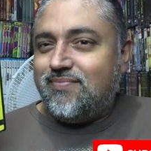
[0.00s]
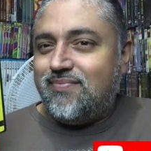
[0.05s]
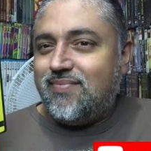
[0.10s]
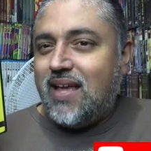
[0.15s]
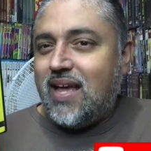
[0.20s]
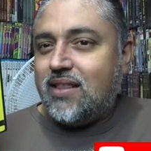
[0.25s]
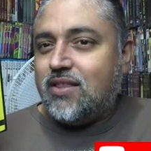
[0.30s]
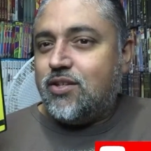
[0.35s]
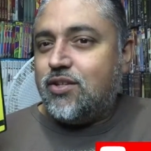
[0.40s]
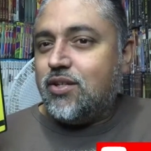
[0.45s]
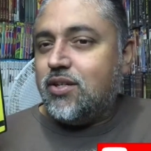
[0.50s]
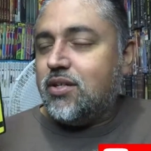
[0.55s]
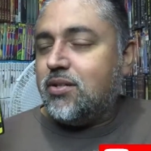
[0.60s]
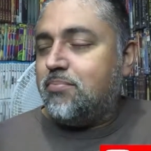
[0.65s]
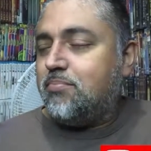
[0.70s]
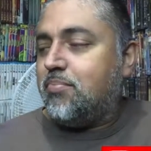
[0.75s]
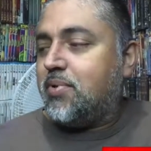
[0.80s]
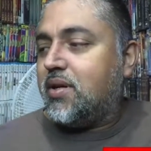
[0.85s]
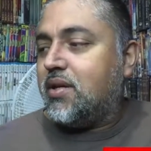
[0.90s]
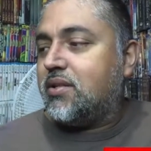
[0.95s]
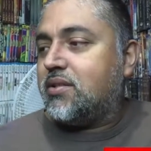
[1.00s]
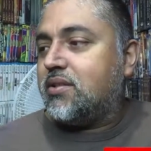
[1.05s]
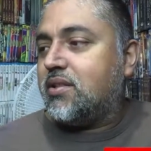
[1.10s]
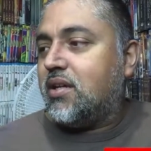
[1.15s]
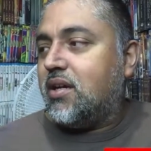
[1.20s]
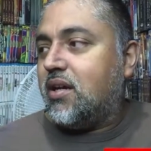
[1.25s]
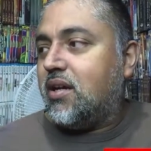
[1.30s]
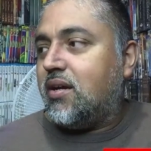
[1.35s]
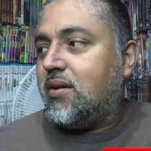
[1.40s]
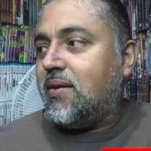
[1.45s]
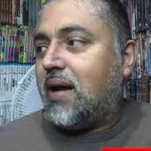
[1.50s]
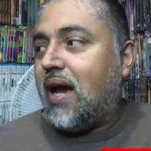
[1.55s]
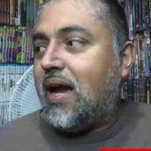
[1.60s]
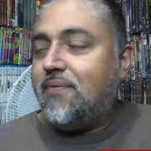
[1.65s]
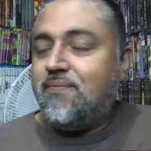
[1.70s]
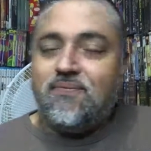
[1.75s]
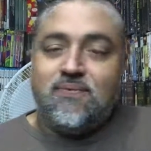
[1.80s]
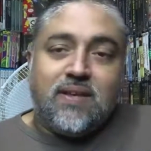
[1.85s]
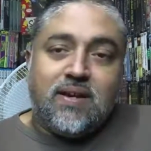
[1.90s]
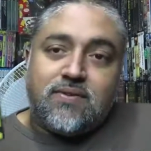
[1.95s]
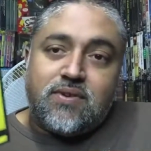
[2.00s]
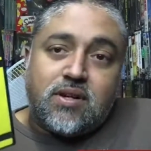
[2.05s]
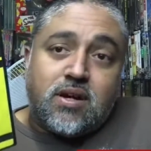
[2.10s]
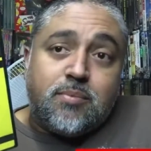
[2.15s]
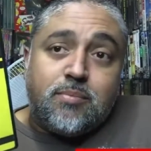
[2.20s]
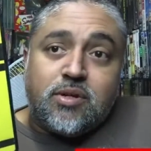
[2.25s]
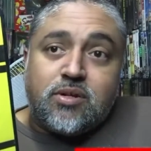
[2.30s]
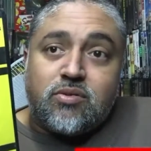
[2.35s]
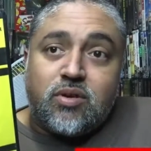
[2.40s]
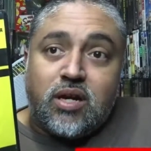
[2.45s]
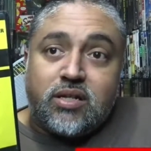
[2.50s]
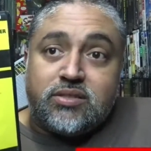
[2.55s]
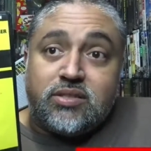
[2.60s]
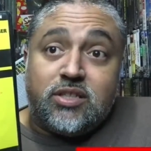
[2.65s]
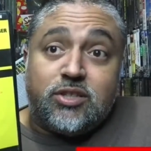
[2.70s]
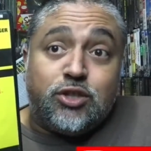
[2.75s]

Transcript: that good, but I've never come across the